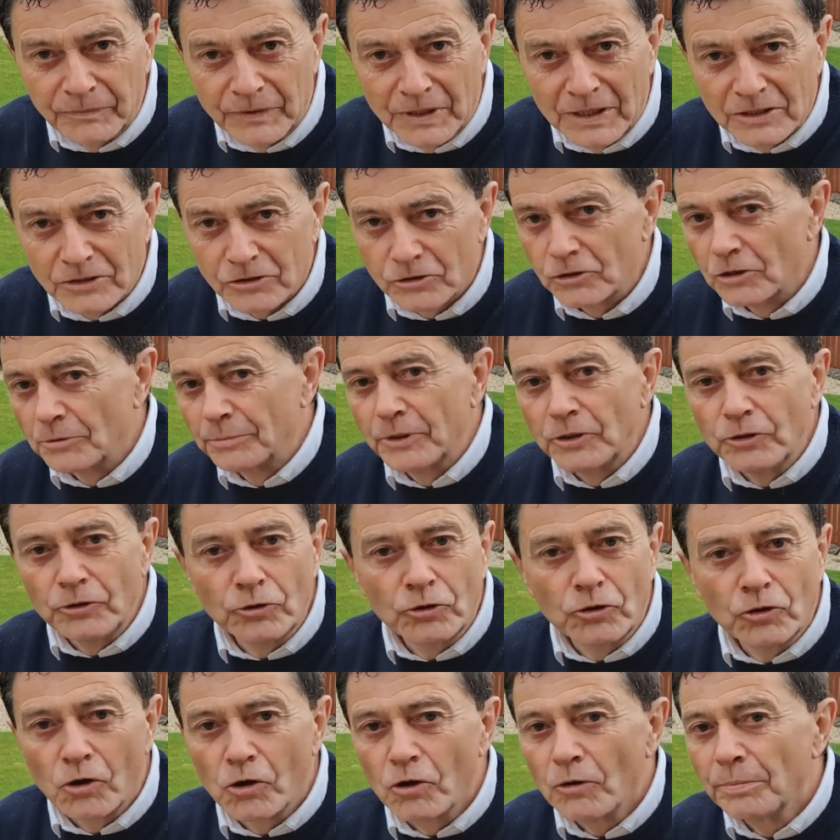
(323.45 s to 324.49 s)
It's not about you
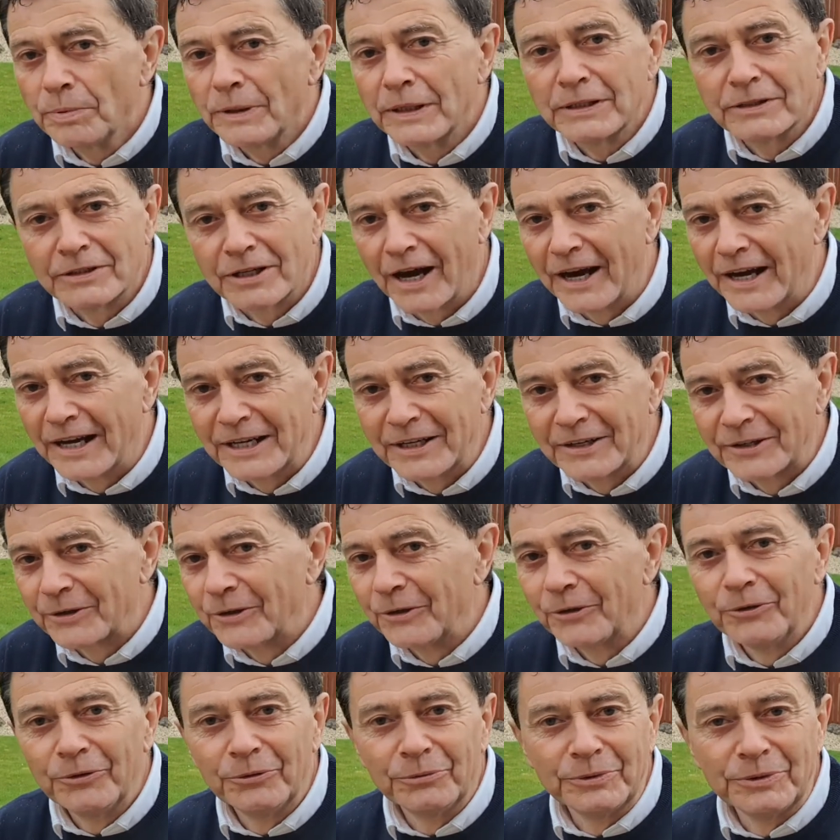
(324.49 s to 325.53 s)
copying Tiger,
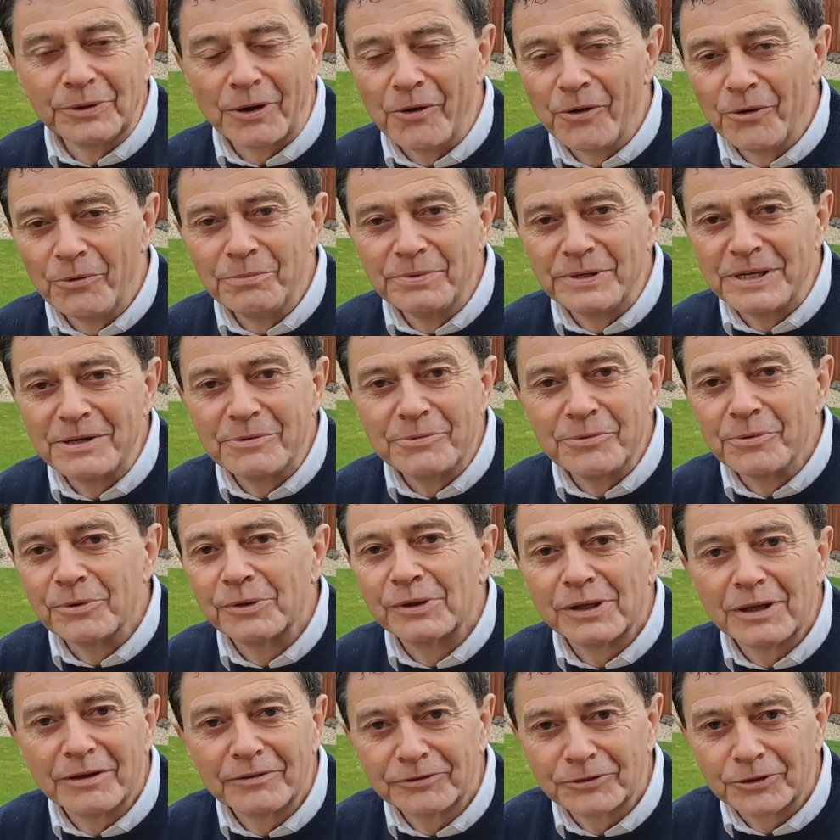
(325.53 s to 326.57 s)
albeit we would
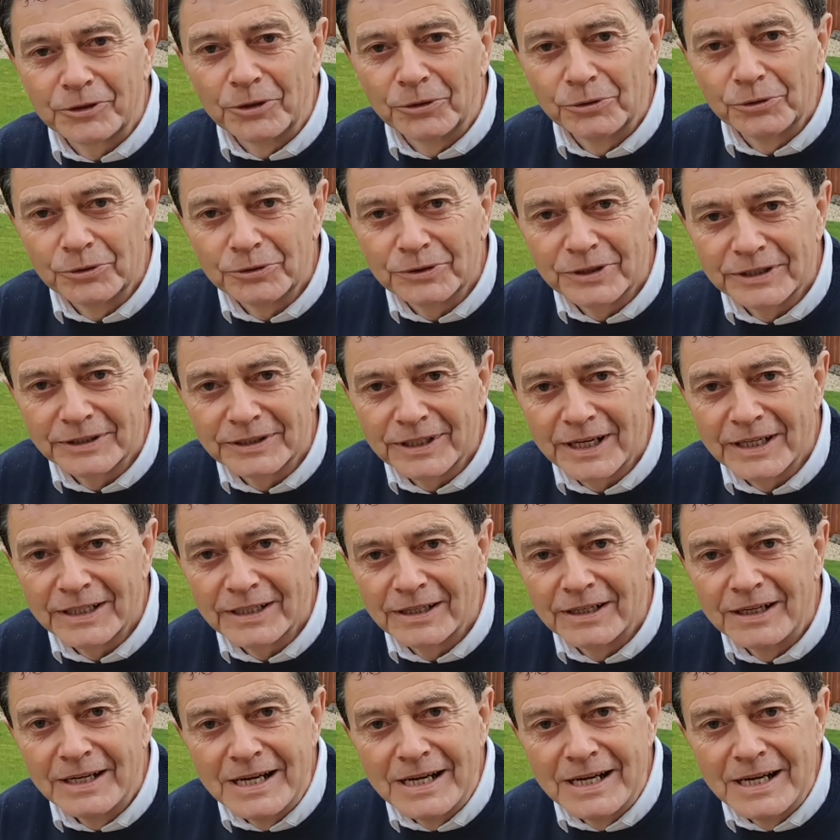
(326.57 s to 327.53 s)
love to all look like Tiger.